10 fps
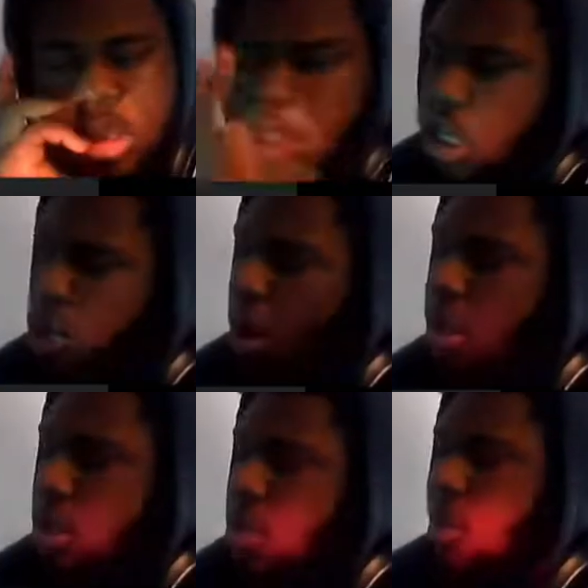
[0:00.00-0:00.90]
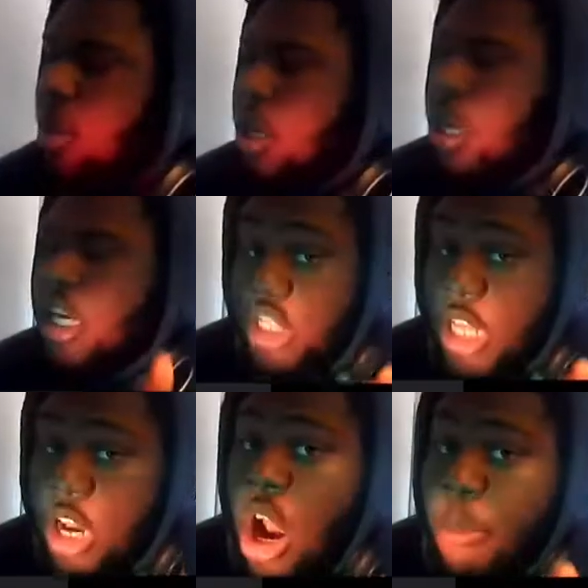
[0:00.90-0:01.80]
this one,
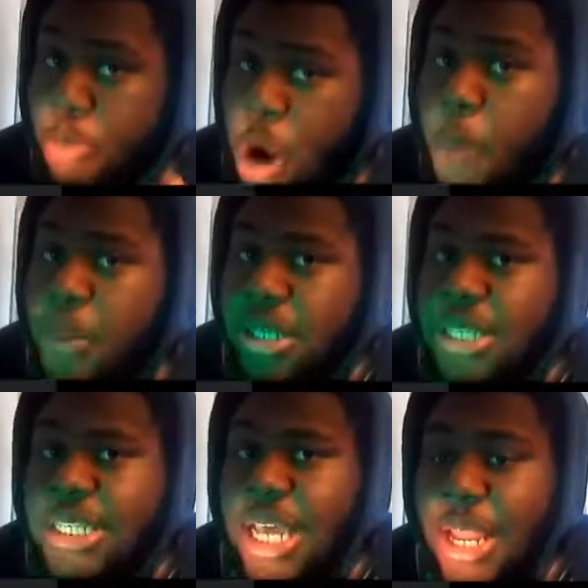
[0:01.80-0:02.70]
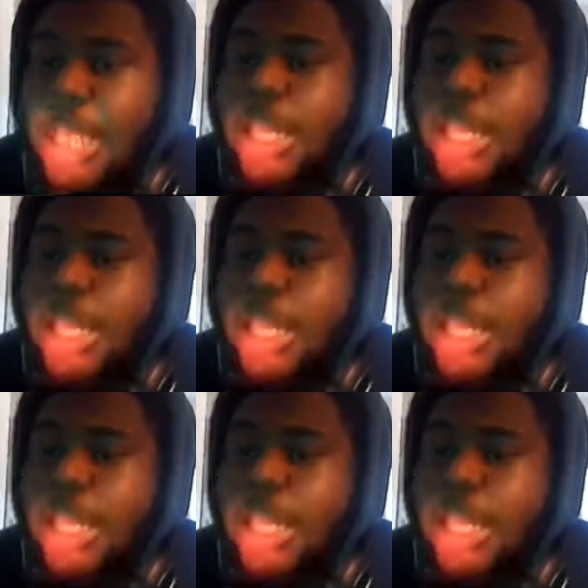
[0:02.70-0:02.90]
she did it on purpose this time. Like,